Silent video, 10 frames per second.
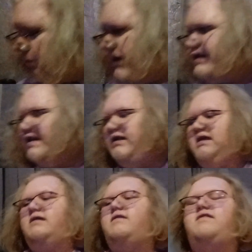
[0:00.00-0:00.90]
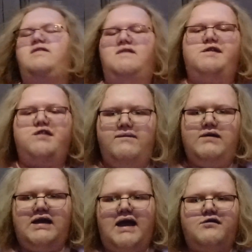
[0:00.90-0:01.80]
recently. These
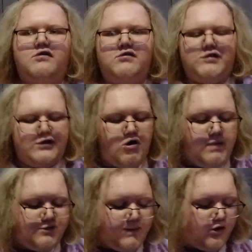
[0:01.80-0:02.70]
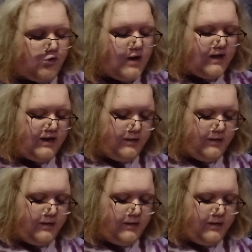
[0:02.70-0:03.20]
DVD cases are so much better quality.